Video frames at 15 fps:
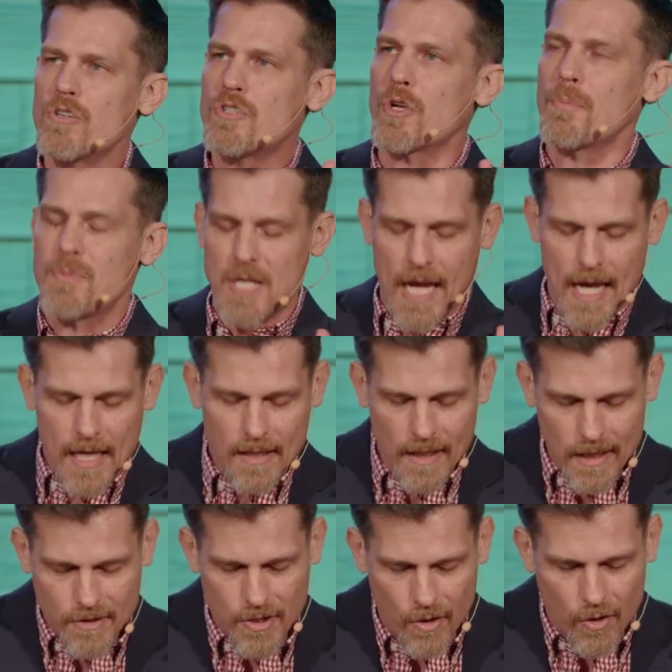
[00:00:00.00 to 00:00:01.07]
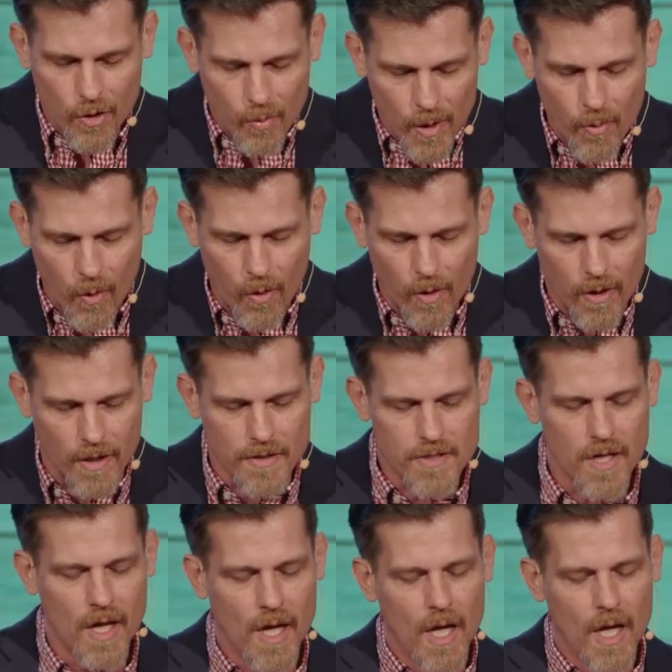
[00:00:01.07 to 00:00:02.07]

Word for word: to obtain eternal rewards.